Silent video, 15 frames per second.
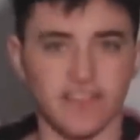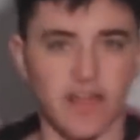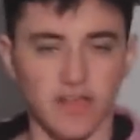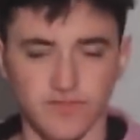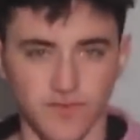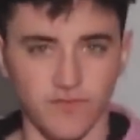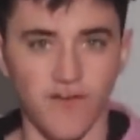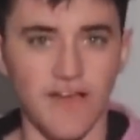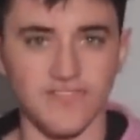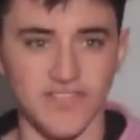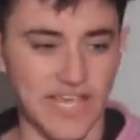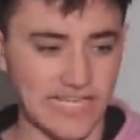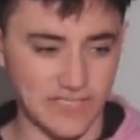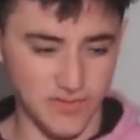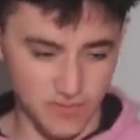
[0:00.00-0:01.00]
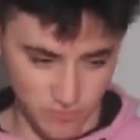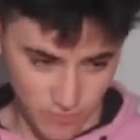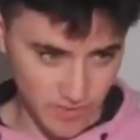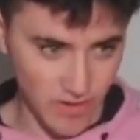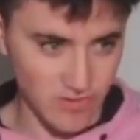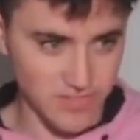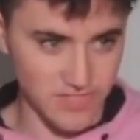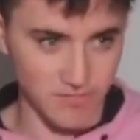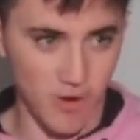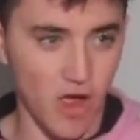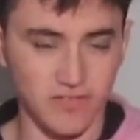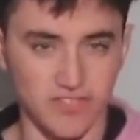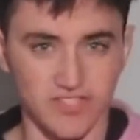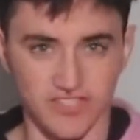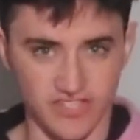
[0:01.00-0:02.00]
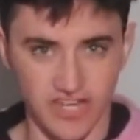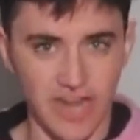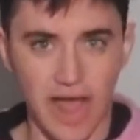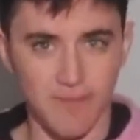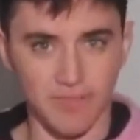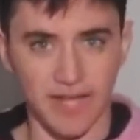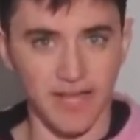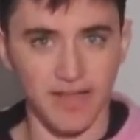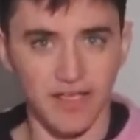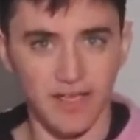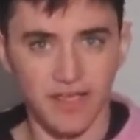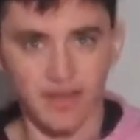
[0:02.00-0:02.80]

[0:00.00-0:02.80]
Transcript: into the house for 5 seconds without some haunted shit happening. I know, that's